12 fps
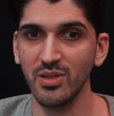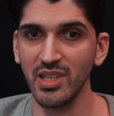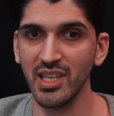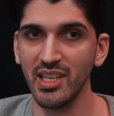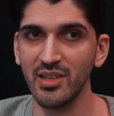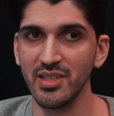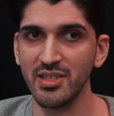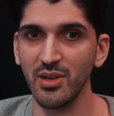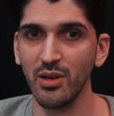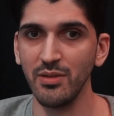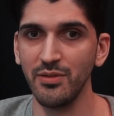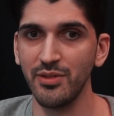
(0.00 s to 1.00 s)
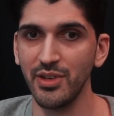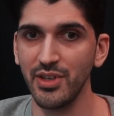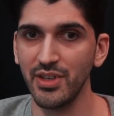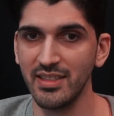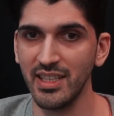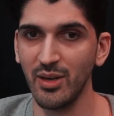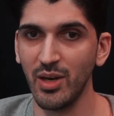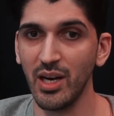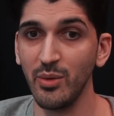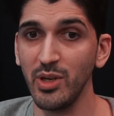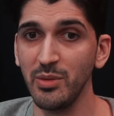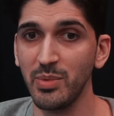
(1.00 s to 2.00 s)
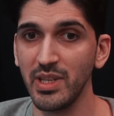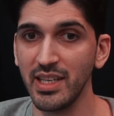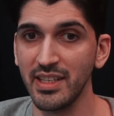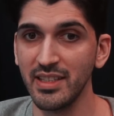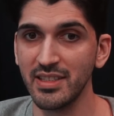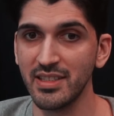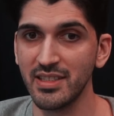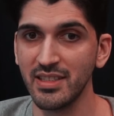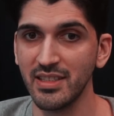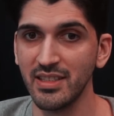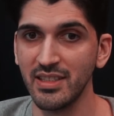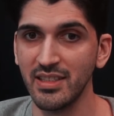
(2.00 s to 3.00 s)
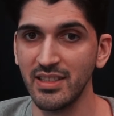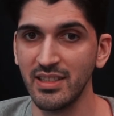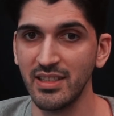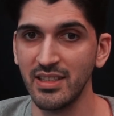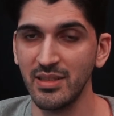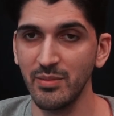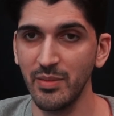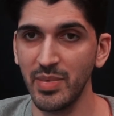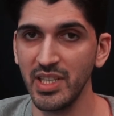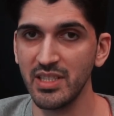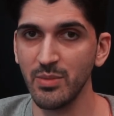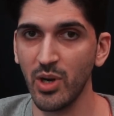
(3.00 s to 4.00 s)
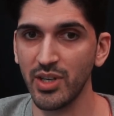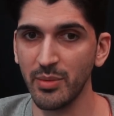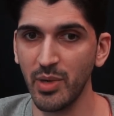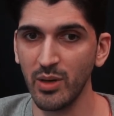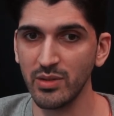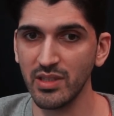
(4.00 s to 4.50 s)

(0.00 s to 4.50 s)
here is the offer. Now, how will you play this? Be smart about